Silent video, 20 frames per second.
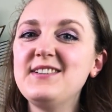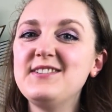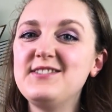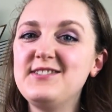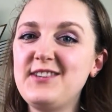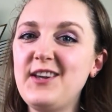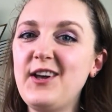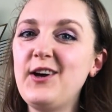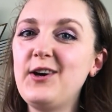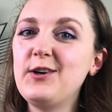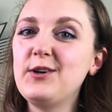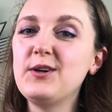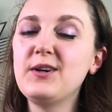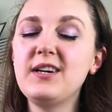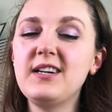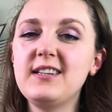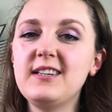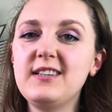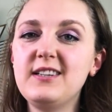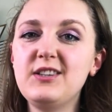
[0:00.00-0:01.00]

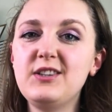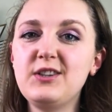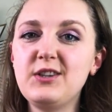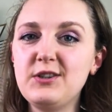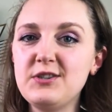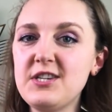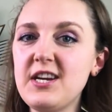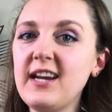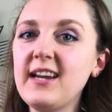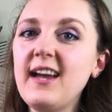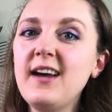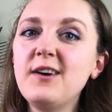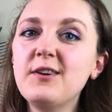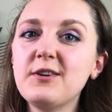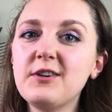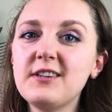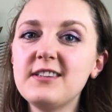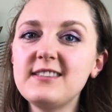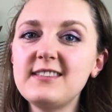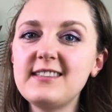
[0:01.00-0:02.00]
So go check
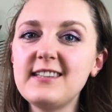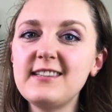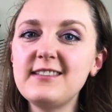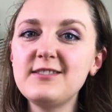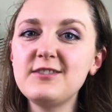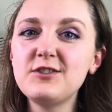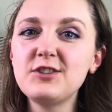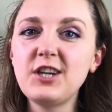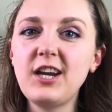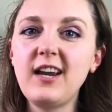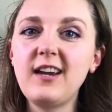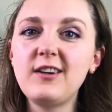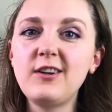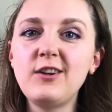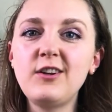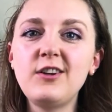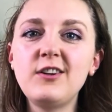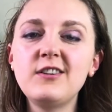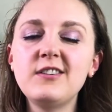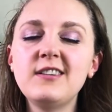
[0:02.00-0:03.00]
out Kristen's
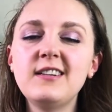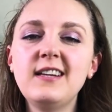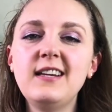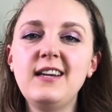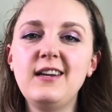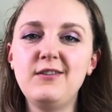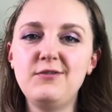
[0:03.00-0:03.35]
channel.